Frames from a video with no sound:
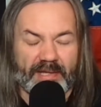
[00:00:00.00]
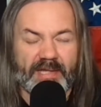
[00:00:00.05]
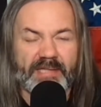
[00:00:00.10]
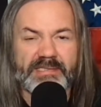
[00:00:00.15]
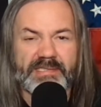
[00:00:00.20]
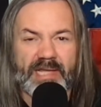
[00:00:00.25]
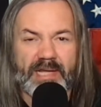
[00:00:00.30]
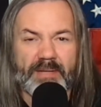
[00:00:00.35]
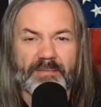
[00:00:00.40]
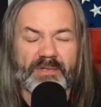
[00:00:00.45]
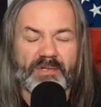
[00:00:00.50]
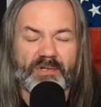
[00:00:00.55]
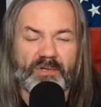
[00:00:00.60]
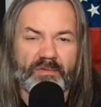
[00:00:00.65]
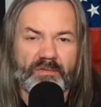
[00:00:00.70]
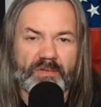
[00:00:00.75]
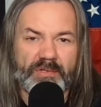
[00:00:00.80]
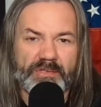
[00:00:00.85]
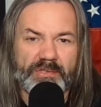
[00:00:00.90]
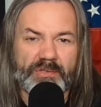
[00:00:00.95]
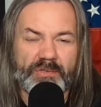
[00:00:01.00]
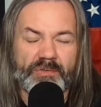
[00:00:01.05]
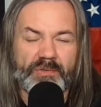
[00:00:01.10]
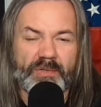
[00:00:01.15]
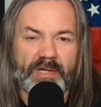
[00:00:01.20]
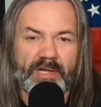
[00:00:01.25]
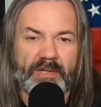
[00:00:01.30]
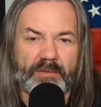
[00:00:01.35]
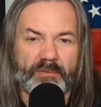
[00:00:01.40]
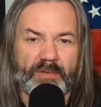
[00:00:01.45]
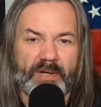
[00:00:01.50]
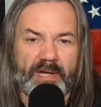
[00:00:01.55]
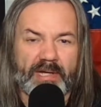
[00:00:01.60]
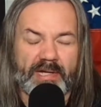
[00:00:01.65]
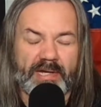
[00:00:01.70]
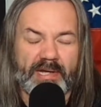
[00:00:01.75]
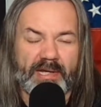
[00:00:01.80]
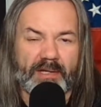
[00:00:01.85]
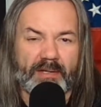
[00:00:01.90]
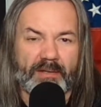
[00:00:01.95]
And that's happening over in Ukraine
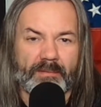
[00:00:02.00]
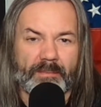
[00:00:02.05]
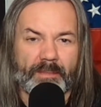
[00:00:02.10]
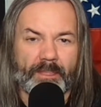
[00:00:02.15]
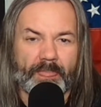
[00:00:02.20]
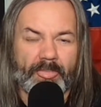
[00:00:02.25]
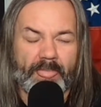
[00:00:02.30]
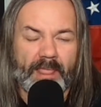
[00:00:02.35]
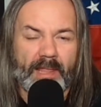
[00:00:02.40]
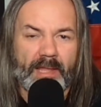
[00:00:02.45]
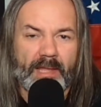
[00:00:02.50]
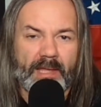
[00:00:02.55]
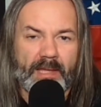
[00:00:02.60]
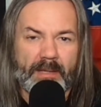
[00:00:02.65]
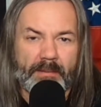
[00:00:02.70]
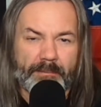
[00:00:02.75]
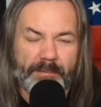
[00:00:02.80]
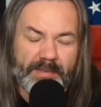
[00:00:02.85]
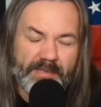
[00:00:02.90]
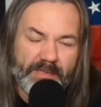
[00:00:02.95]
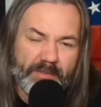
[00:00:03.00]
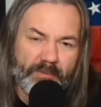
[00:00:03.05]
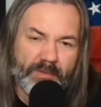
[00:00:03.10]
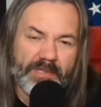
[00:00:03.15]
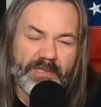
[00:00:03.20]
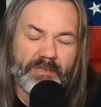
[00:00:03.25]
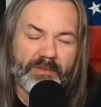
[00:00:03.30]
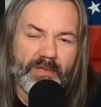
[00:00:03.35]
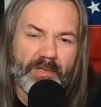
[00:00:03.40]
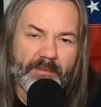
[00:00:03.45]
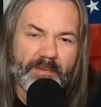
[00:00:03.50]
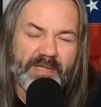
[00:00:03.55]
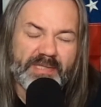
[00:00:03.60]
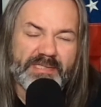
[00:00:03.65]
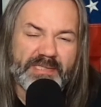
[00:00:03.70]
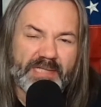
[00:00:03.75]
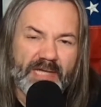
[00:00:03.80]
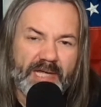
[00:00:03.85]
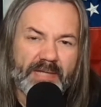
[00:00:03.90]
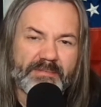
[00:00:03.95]
right now. But you want to know how many
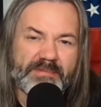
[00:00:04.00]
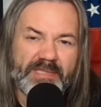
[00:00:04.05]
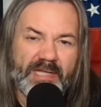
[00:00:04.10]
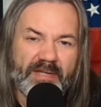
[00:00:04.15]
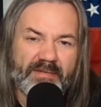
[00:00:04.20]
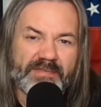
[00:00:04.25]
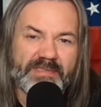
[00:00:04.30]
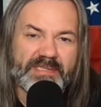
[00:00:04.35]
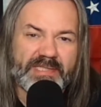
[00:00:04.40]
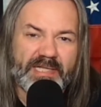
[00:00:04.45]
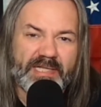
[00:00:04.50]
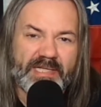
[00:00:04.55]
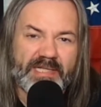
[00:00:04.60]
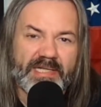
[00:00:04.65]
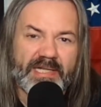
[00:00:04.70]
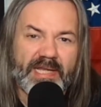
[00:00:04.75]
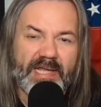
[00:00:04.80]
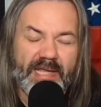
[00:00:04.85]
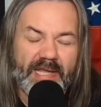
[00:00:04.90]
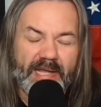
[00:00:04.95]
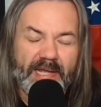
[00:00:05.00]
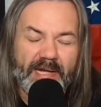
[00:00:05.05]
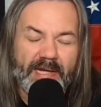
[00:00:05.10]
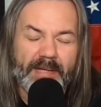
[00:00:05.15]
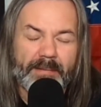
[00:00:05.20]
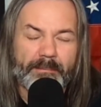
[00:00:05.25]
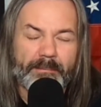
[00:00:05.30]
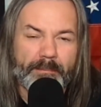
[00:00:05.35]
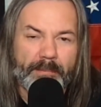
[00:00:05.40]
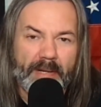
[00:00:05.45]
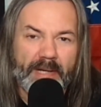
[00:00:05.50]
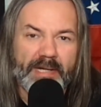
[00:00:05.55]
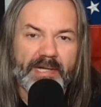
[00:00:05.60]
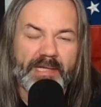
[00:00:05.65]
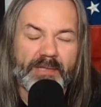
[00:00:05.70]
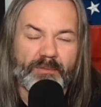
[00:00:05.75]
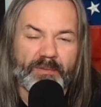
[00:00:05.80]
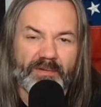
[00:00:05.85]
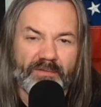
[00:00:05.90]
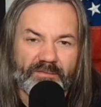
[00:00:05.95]
times I've seen
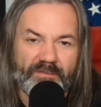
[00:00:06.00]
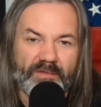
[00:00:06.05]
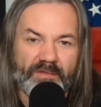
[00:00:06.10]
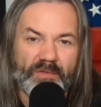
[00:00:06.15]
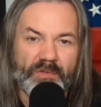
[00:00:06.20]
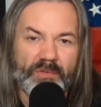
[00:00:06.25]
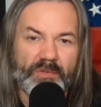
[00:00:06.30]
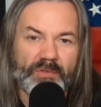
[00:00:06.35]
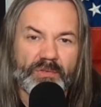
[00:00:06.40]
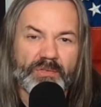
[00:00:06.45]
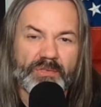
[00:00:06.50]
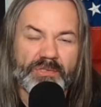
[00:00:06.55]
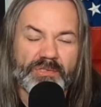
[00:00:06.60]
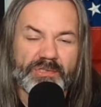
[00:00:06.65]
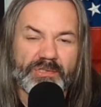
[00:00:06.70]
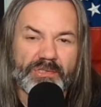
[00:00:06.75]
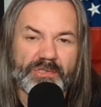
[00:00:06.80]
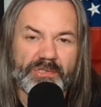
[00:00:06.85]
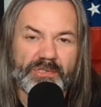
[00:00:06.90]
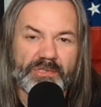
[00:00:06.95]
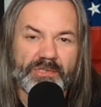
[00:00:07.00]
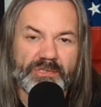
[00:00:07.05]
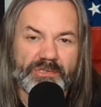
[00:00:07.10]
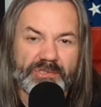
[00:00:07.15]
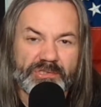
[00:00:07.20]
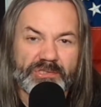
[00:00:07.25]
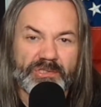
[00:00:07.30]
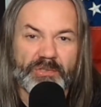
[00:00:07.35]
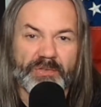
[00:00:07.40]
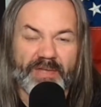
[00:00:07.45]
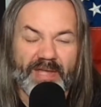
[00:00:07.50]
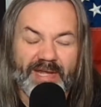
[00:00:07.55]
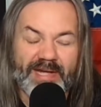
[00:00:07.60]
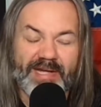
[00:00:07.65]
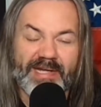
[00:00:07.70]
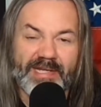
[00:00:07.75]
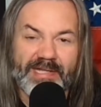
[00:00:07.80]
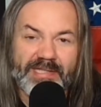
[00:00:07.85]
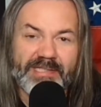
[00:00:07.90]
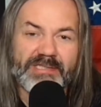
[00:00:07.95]
anybody refer to
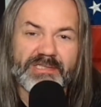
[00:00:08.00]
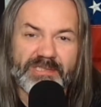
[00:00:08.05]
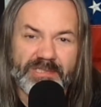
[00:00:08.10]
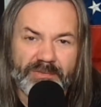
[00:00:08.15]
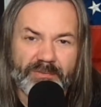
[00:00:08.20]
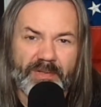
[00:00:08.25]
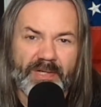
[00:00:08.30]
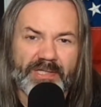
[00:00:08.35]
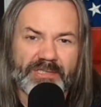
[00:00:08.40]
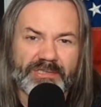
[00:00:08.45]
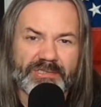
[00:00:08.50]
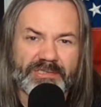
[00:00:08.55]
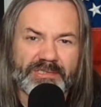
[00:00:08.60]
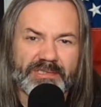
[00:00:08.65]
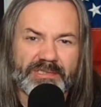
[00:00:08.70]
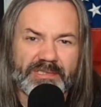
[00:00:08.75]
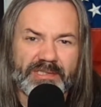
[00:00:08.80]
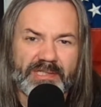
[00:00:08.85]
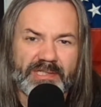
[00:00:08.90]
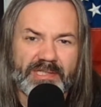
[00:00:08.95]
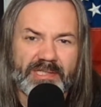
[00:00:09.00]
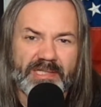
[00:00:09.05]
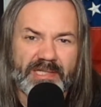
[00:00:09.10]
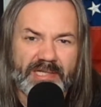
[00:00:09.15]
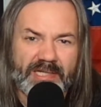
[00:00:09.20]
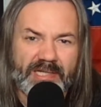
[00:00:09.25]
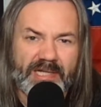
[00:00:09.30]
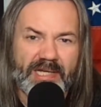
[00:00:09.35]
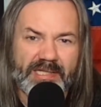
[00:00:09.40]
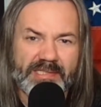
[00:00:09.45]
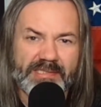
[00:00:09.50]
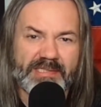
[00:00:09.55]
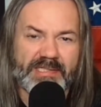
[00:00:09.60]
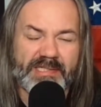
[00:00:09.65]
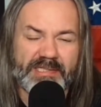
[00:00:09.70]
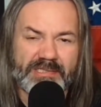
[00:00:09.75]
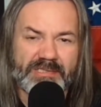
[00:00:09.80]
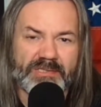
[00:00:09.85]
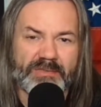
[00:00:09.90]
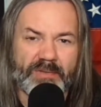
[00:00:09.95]
that insurrection as an
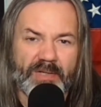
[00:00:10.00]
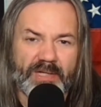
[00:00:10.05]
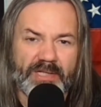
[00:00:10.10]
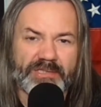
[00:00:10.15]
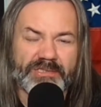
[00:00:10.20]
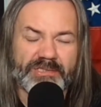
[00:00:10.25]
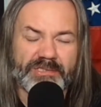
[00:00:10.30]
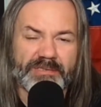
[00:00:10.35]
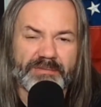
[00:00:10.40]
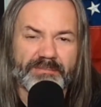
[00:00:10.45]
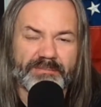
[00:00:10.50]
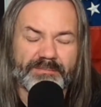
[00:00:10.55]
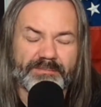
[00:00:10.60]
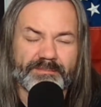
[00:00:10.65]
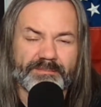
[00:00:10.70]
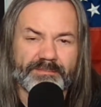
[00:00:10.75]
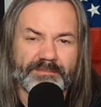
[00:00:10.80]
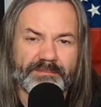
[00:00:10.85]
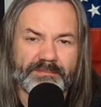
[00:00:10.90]
insurrection?